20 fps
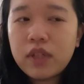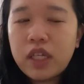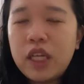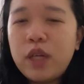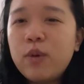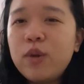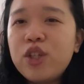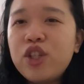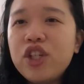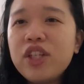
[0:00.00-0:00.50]

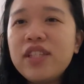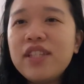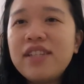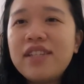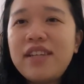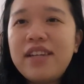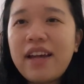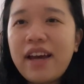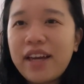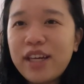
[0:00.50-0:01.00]
It was just
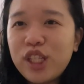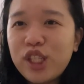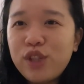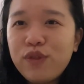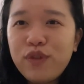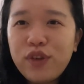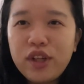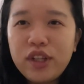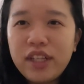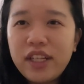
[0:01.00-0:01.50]
nice
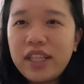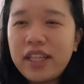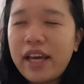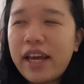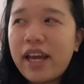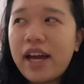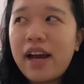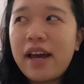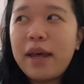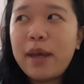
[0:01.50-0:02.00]
feeling
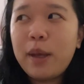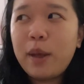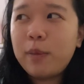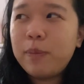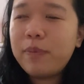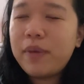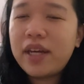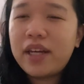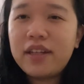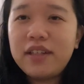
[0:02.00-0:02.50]
like I
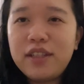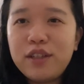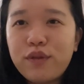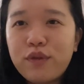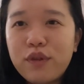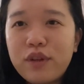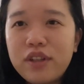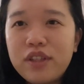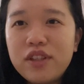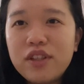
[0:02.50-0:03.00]
helped make a
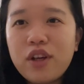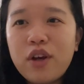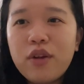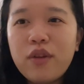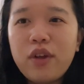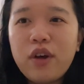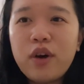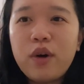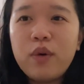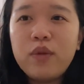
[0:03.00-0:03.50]
difference,
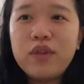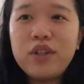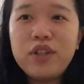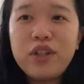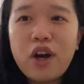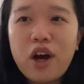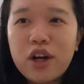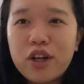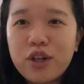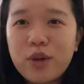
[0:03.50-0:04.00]
although the
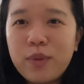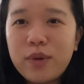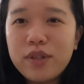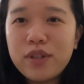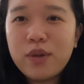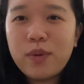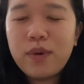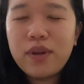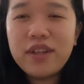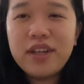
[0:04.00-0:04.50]
doctor
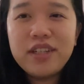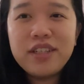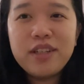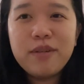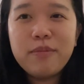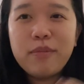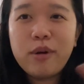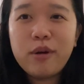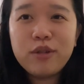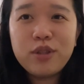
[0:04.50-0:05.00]
was the one that
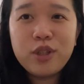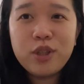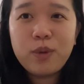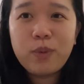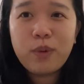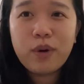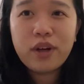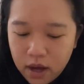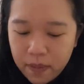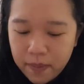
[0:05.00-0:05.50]
did most of the
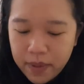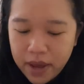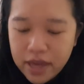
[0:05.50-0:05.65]
work.